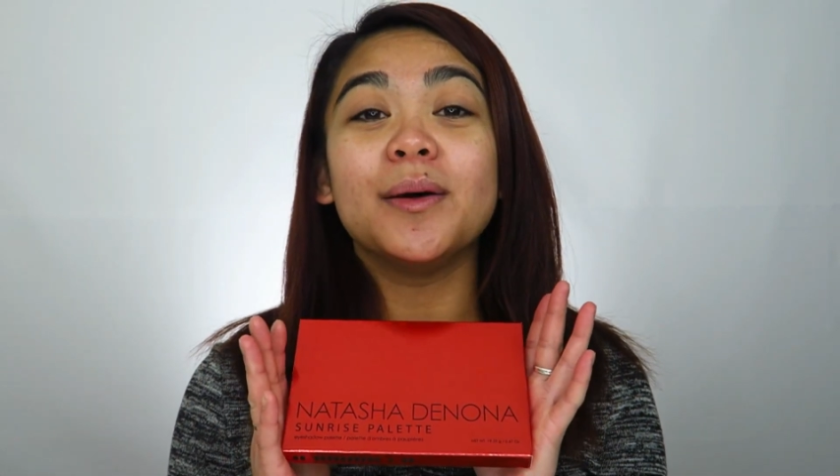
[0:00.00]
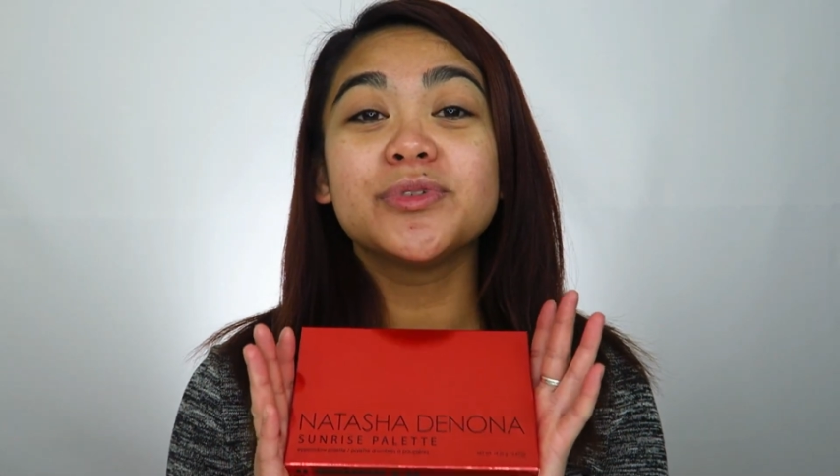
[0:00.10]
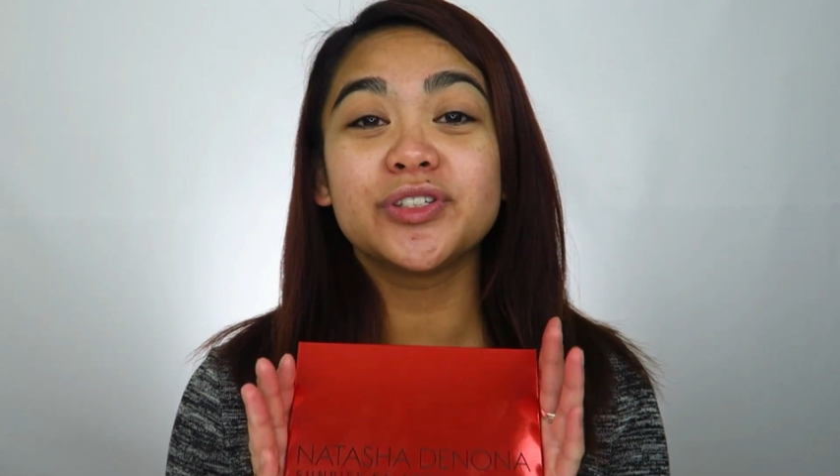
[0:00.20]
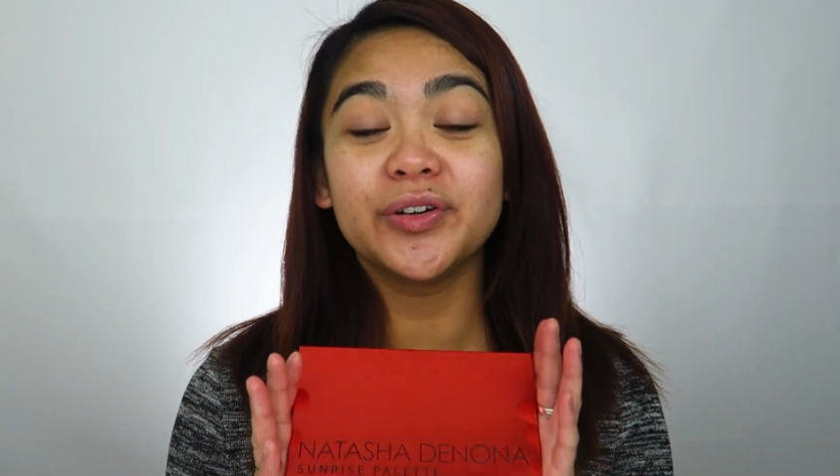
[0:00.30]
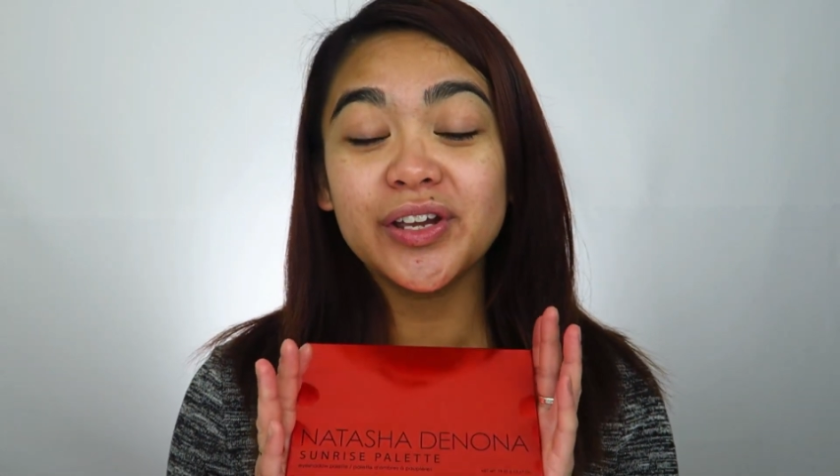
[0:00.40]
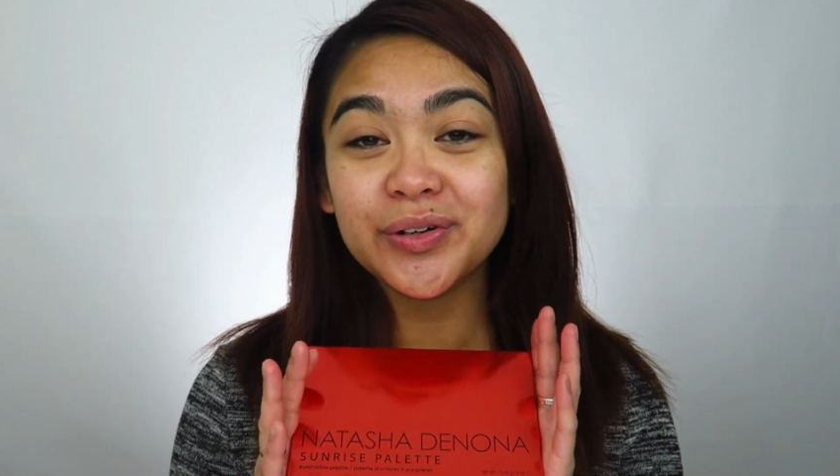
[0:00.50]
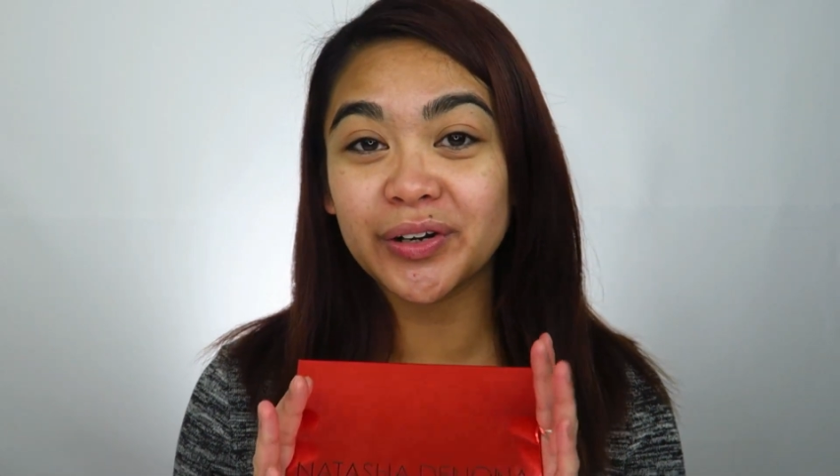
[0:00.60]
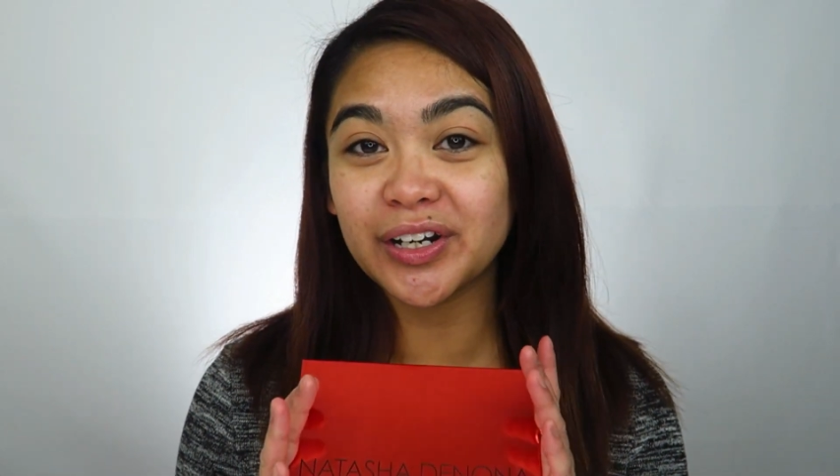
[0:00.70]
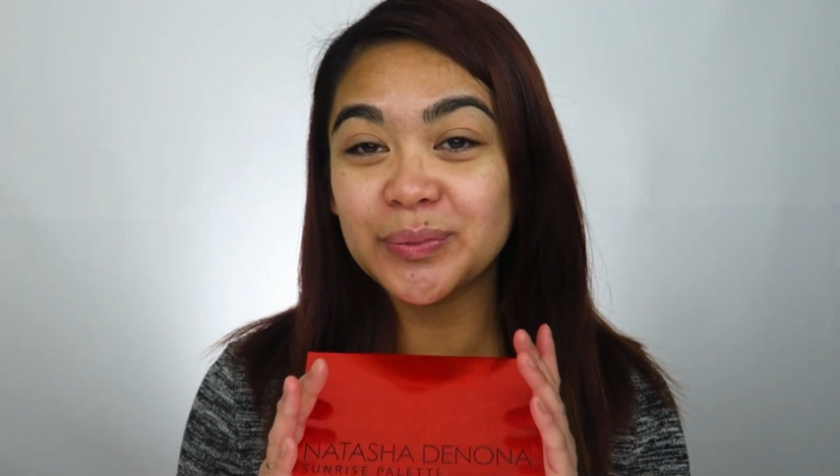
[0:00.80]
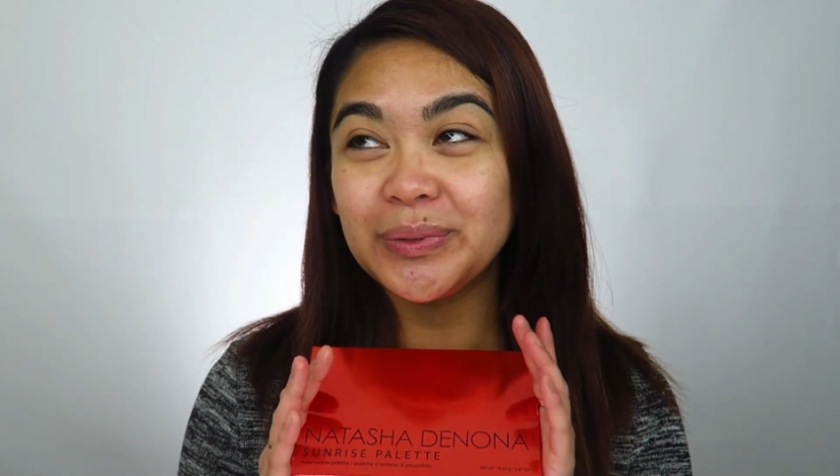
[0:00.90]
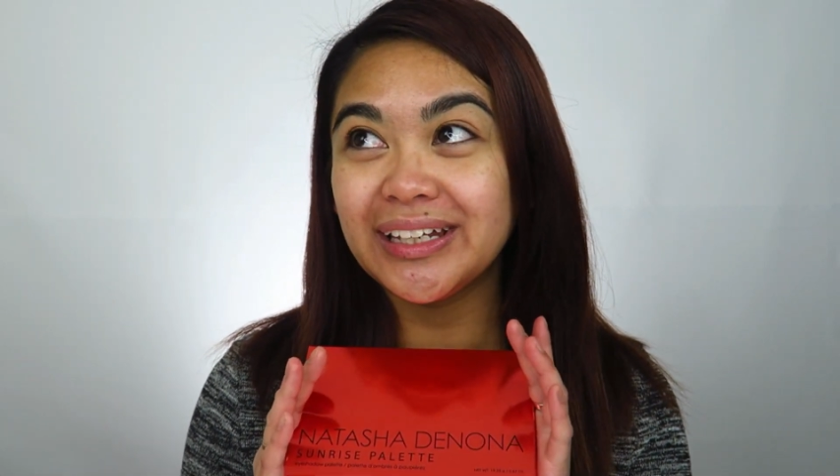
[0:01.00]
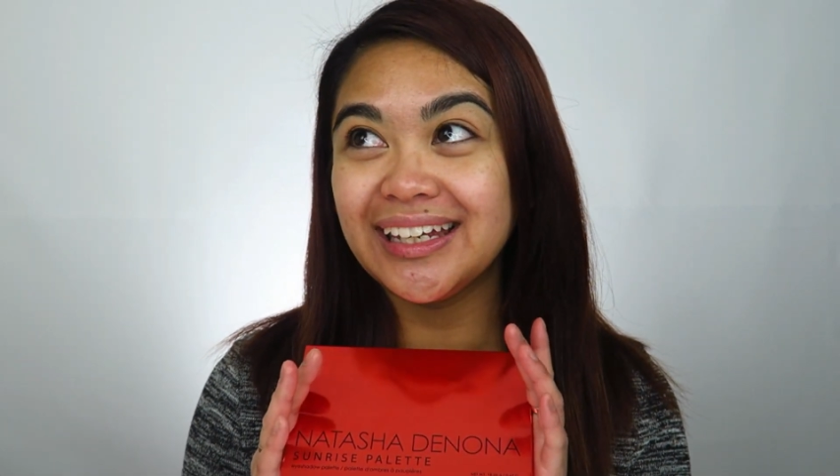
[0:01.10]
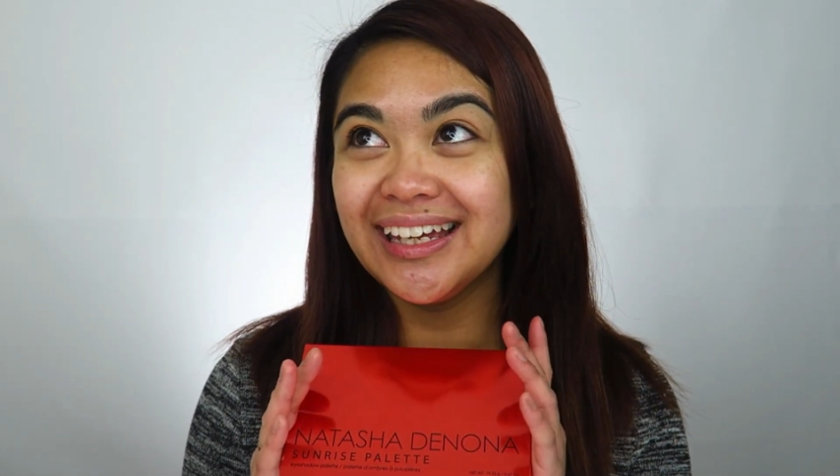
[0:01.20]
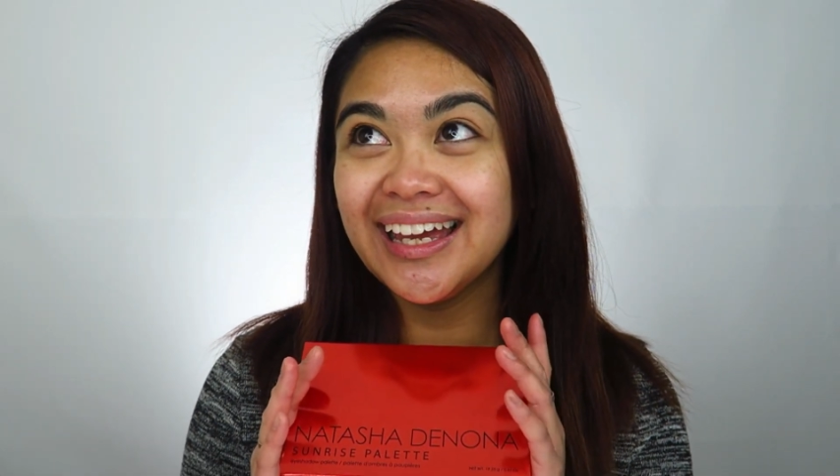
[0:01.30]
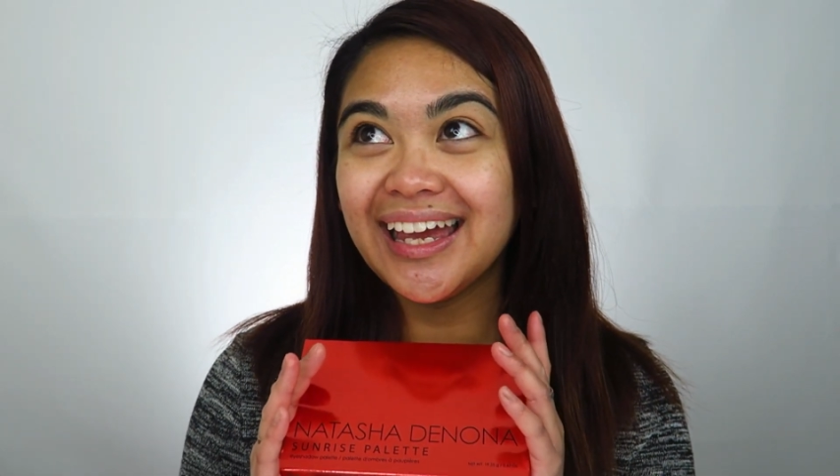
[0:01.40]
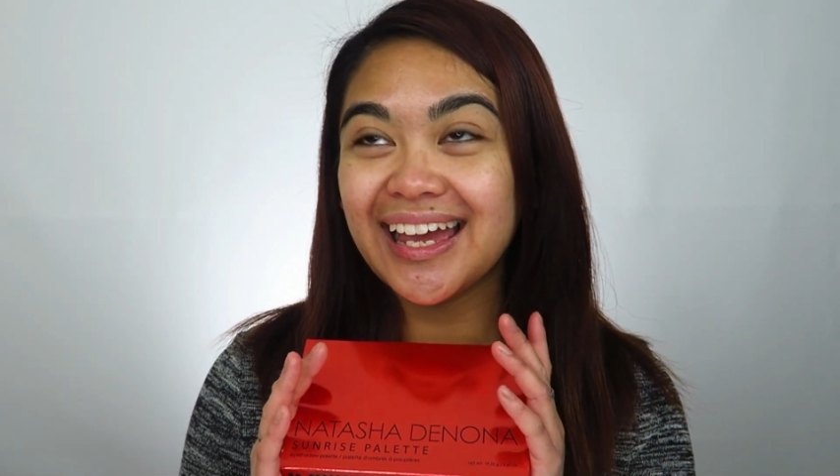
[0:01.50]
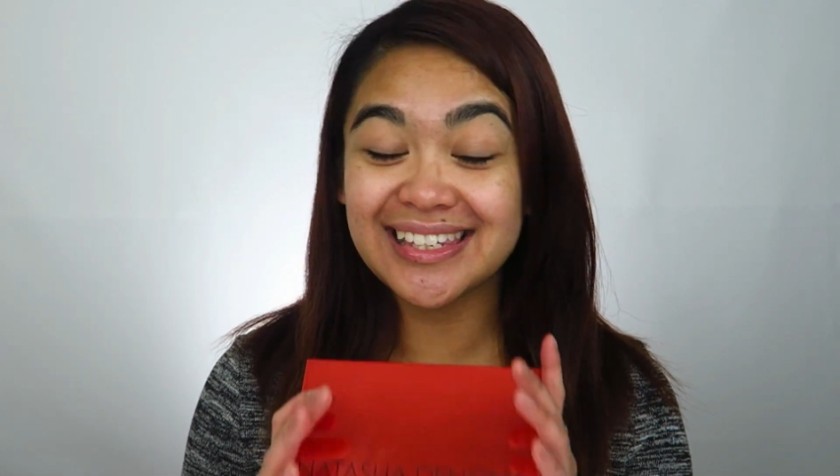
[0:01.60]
I'm so incredibly